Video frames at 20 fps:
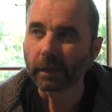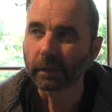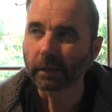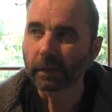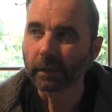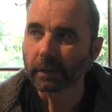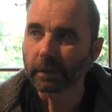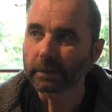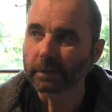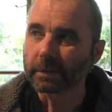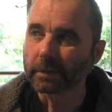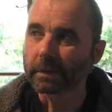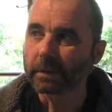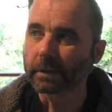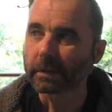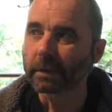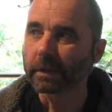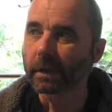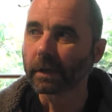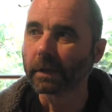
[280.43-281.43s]

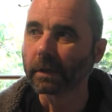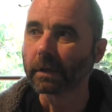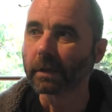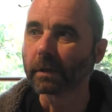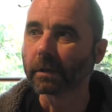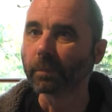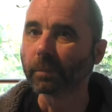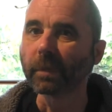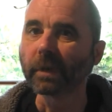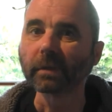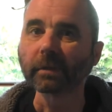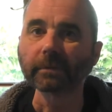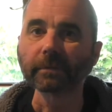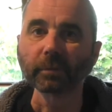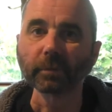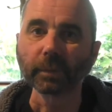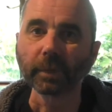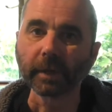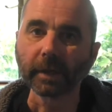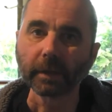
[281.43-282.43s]
it's better for
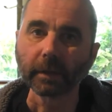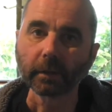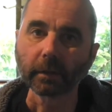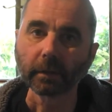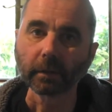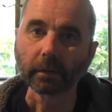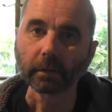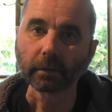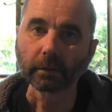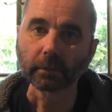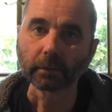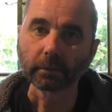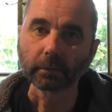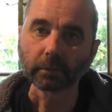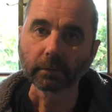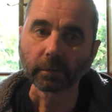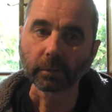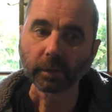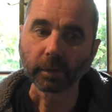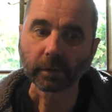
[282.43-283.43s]
me,
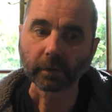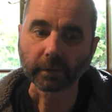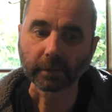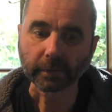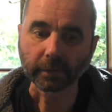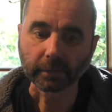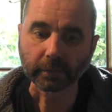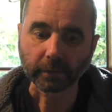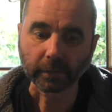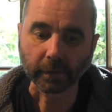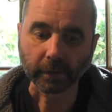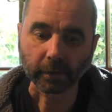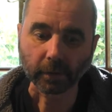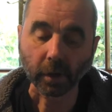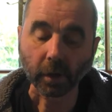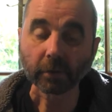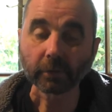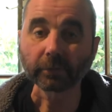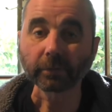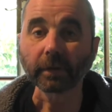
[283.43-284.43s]
to be honest, and
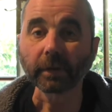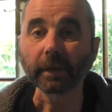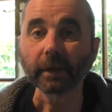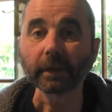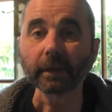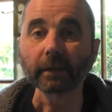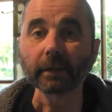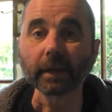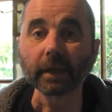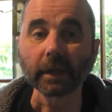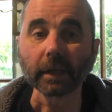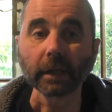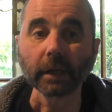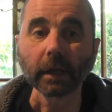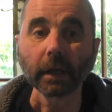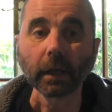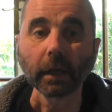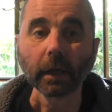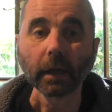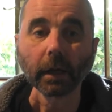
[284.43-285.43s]
hopefully the
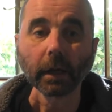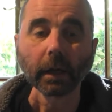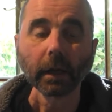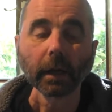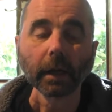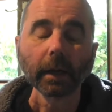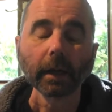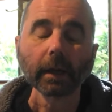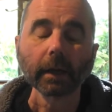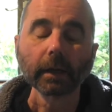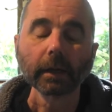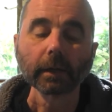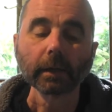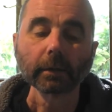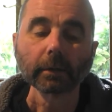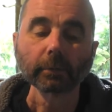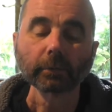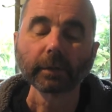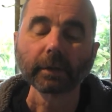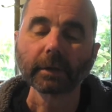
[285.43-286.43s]

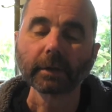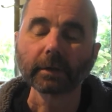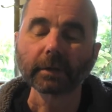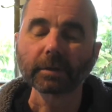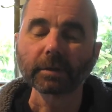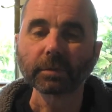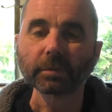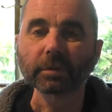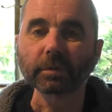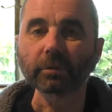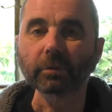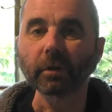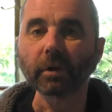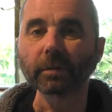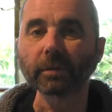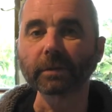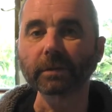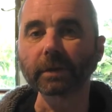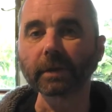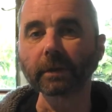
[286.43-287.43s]
regular
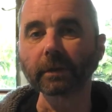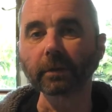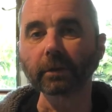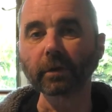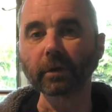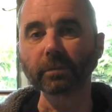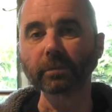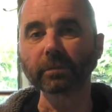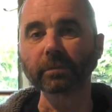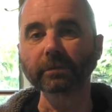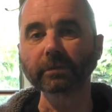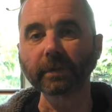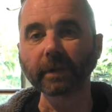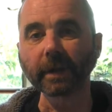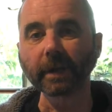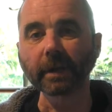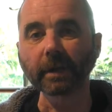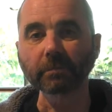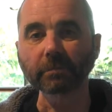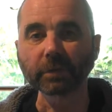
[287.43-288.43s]
subscribers can cope with
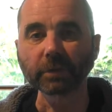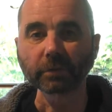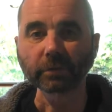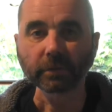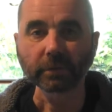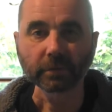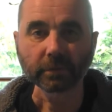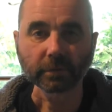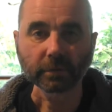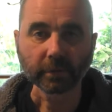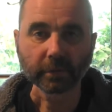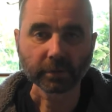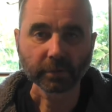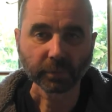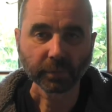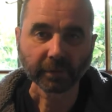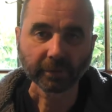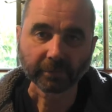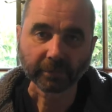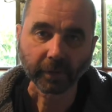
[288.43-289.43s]
that. I'm sure you guys will
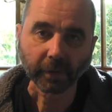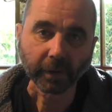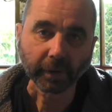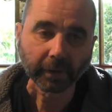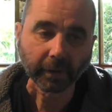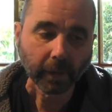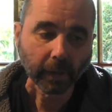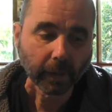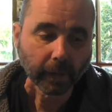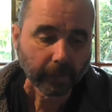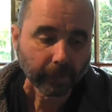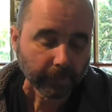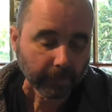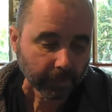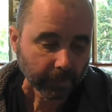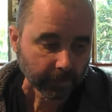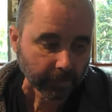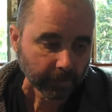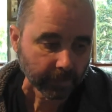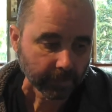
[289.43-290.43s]
be fine.
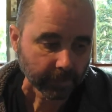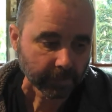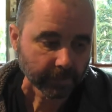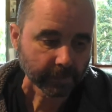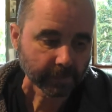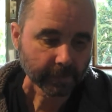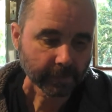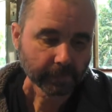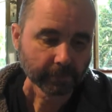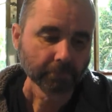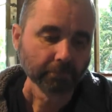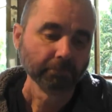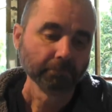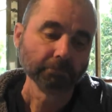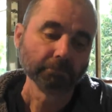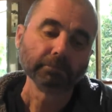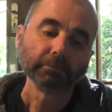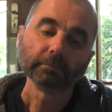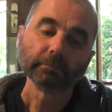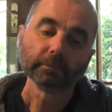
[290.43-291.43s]
It's
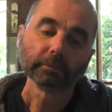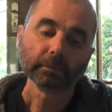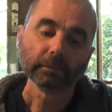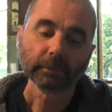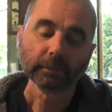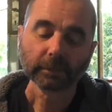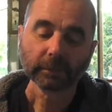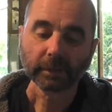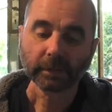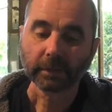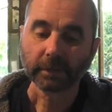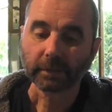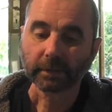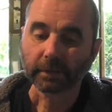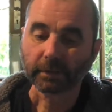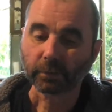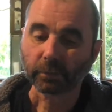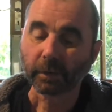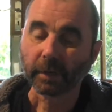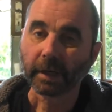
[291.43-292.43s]

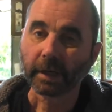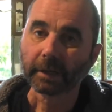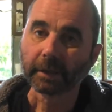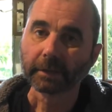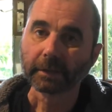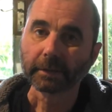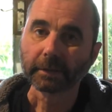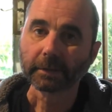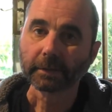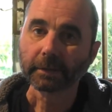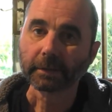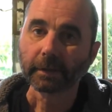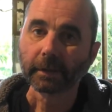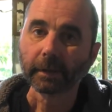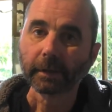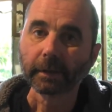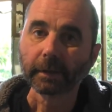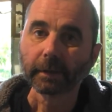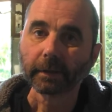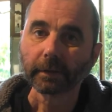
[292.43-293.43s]
just the way it is.
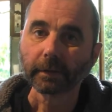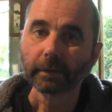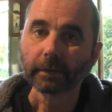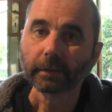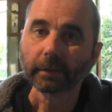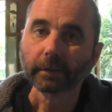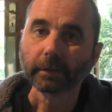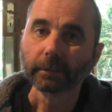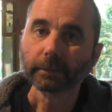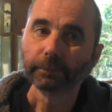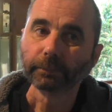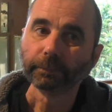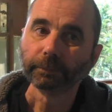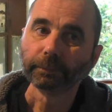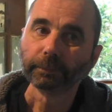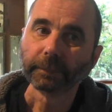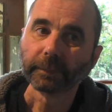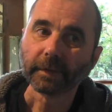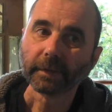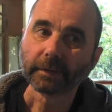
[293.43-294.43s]
Yeah.
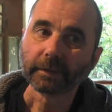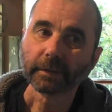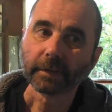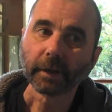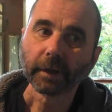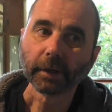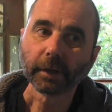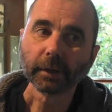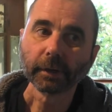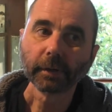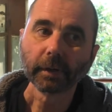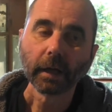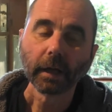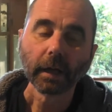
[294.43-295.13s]
So